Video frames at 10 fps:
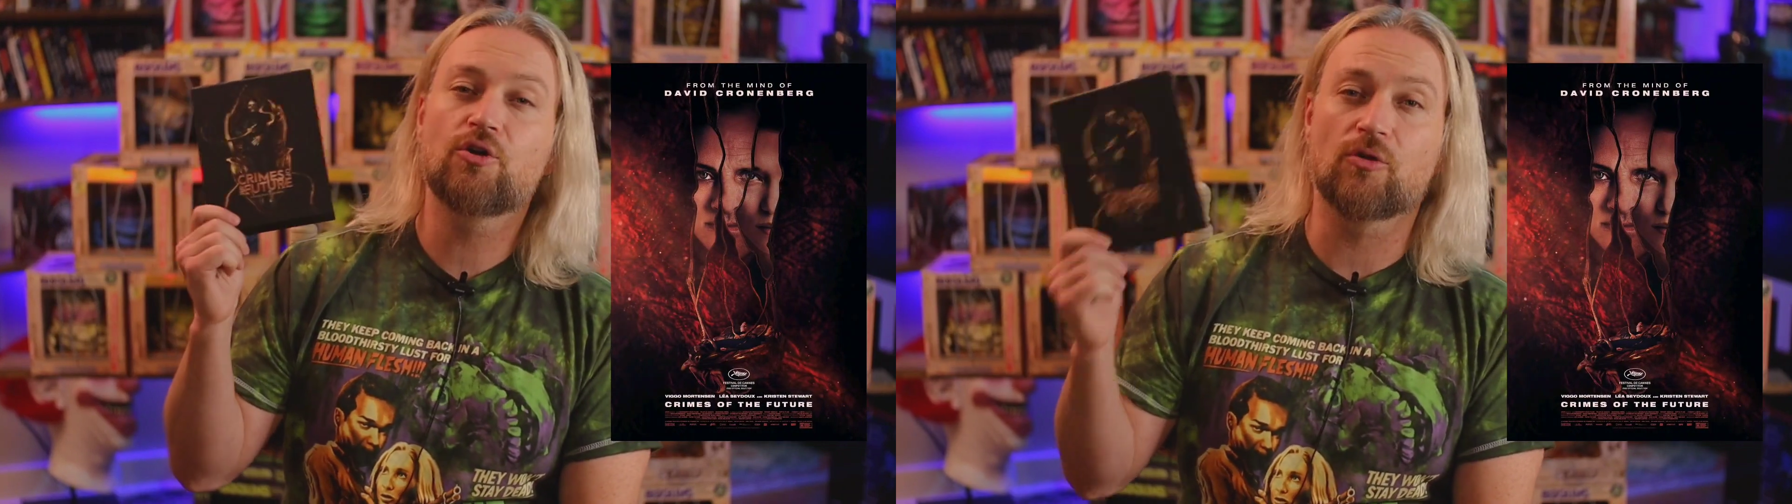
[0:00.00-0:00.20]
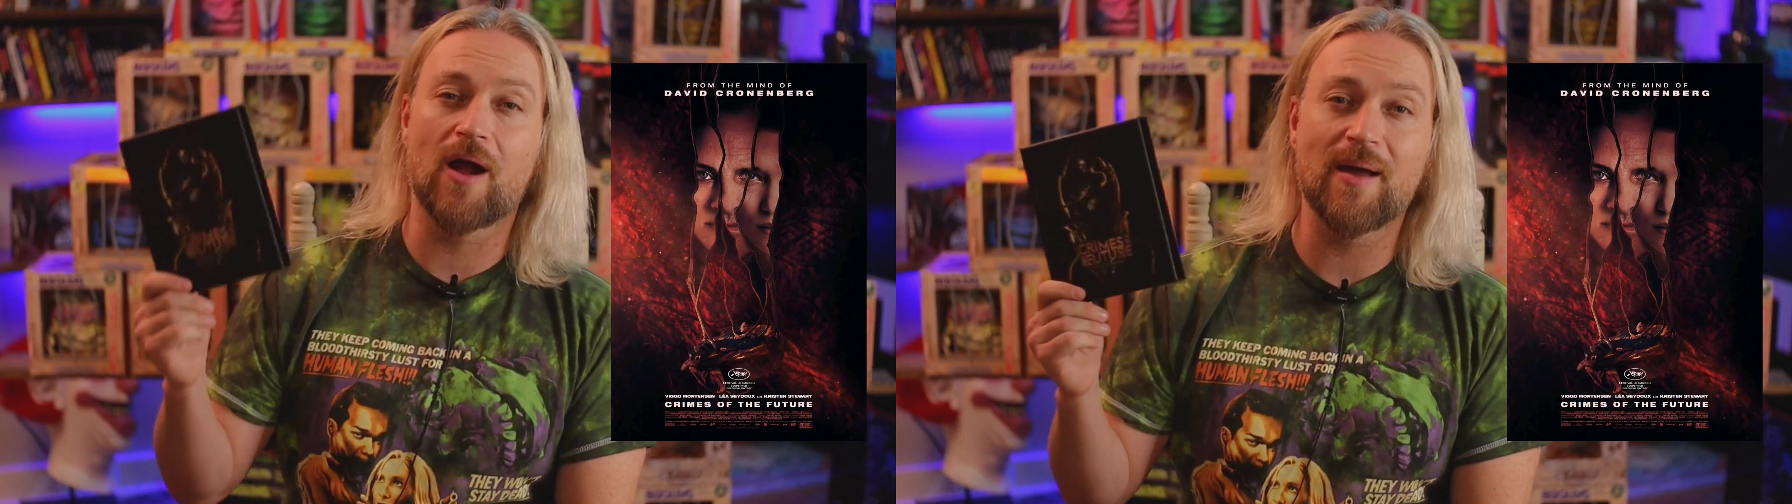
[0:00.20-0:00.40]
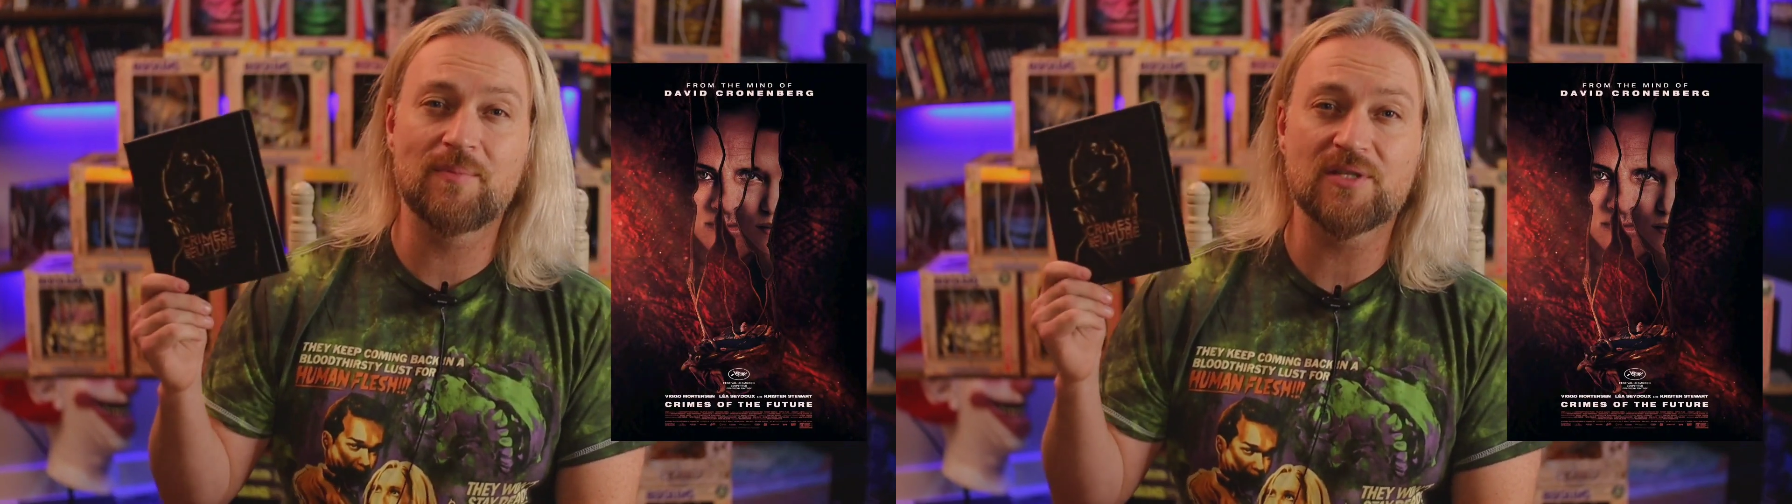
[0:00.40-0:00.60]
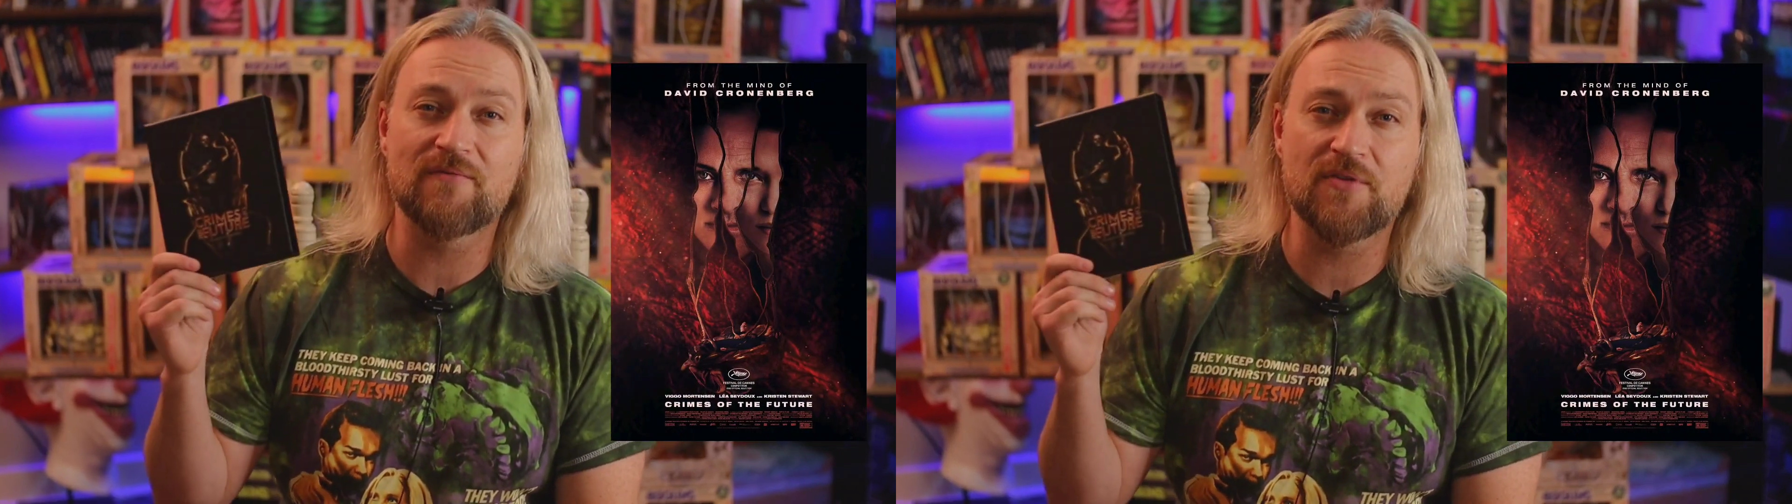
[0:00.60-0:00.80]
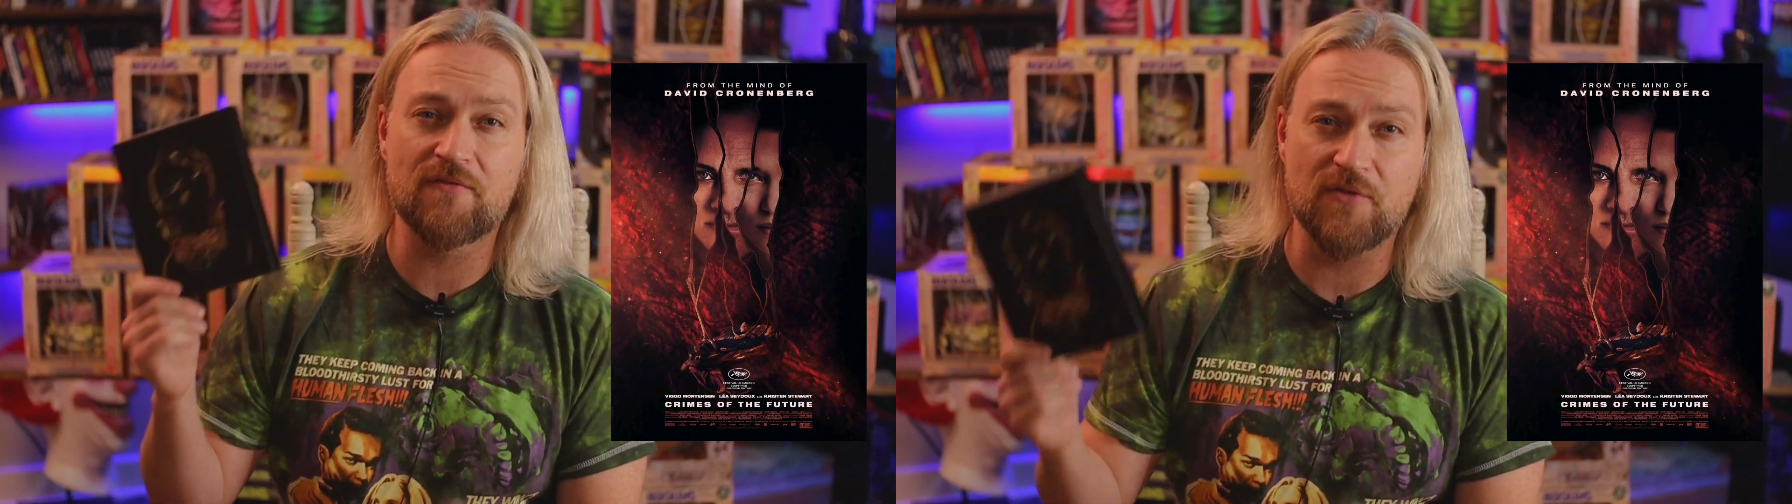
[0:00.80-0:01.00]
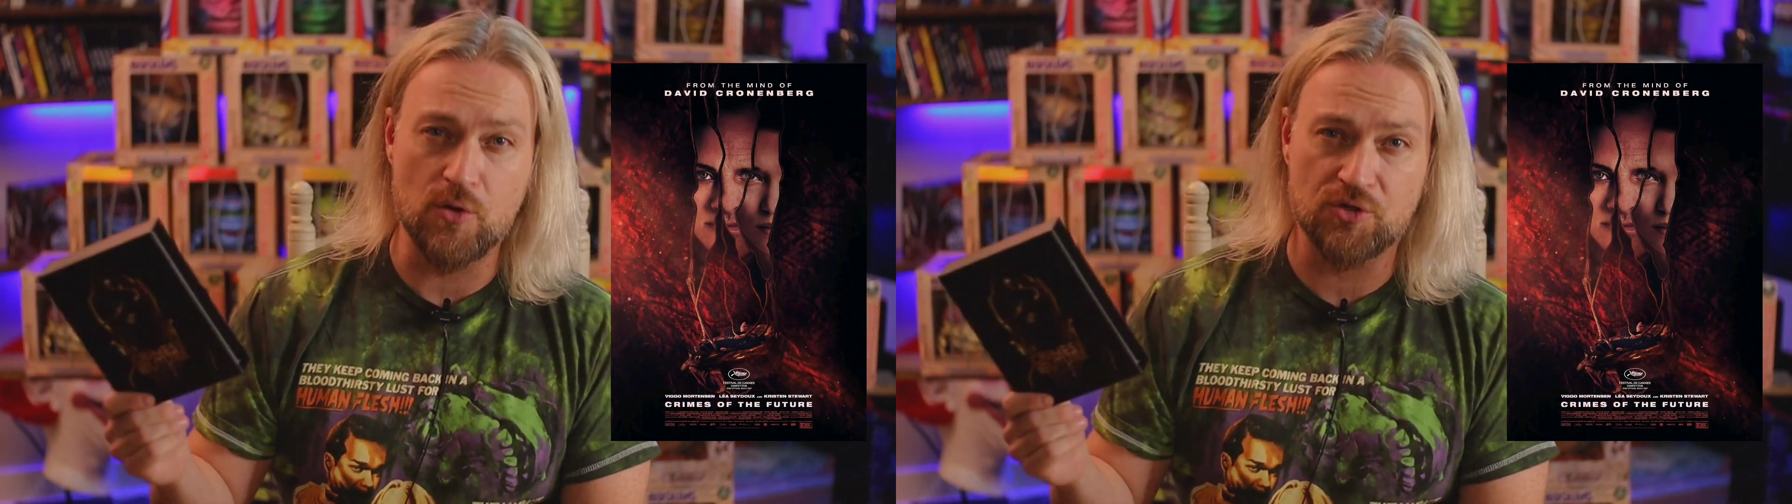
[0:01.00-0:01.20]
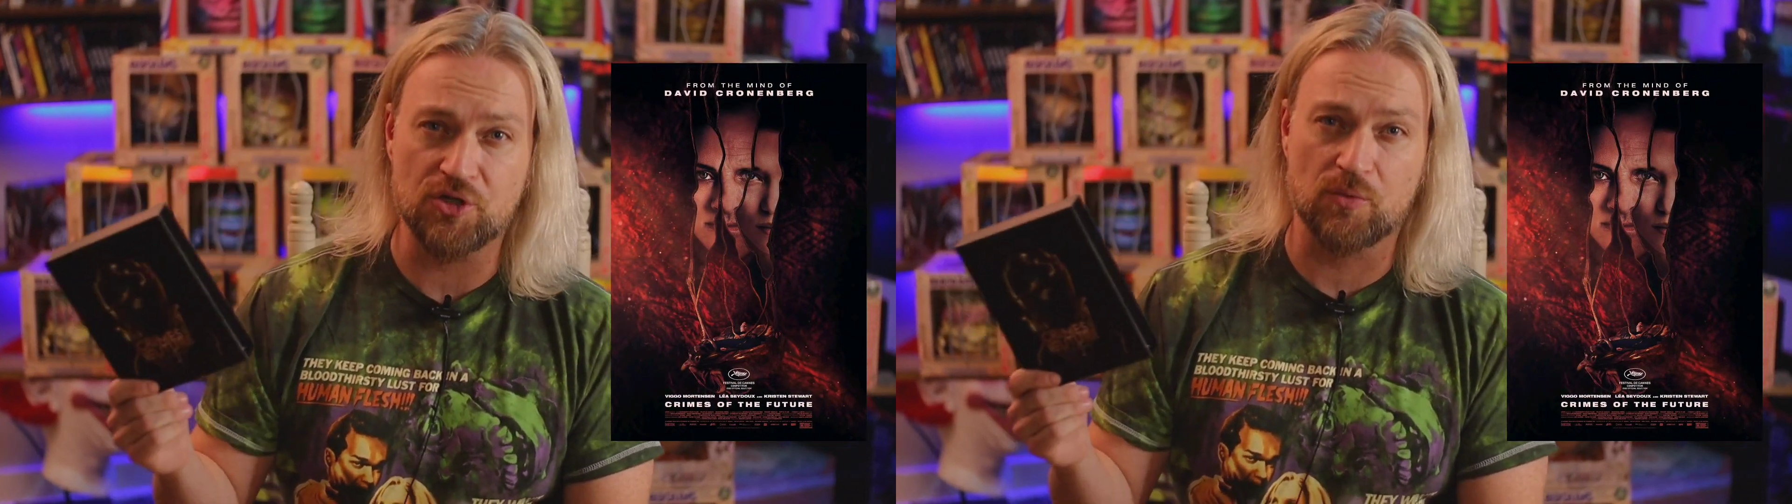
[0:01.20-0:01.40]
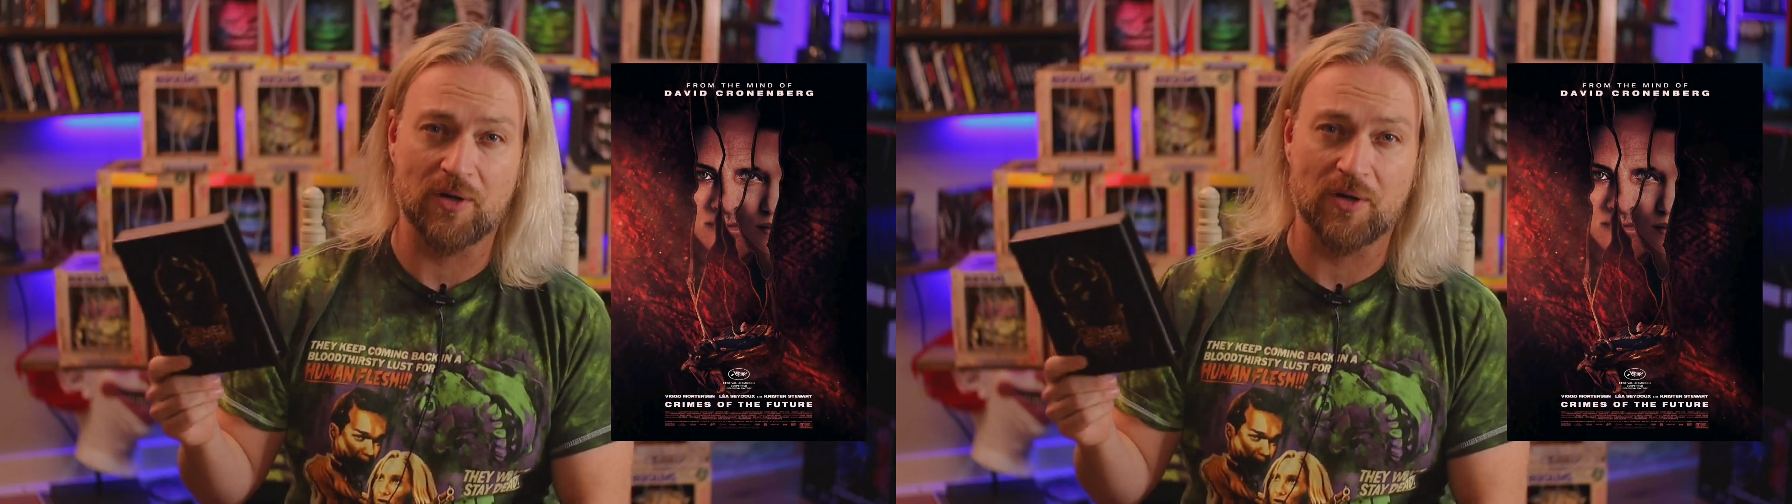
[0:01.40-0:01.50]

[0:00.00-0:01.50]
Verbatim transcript: Crimes of the Future.